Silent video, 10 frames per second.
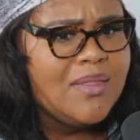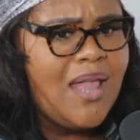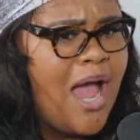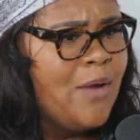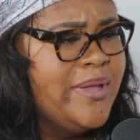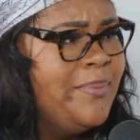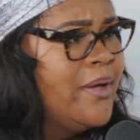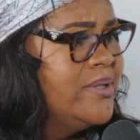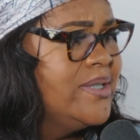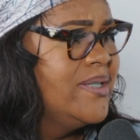I
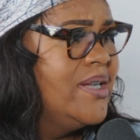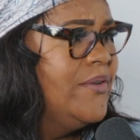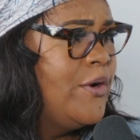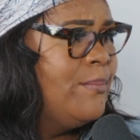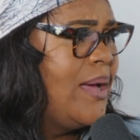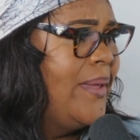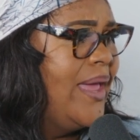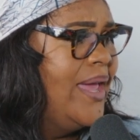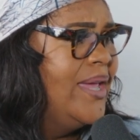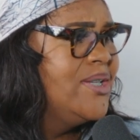repost her stuff on my
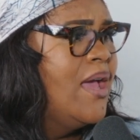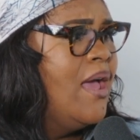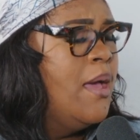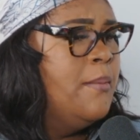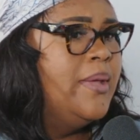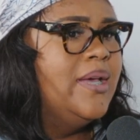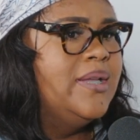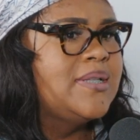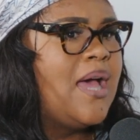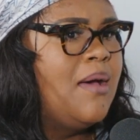page
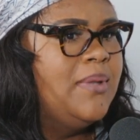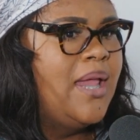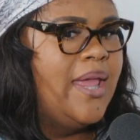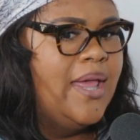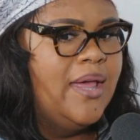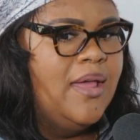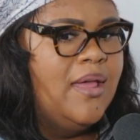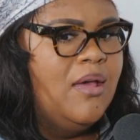because I'm like,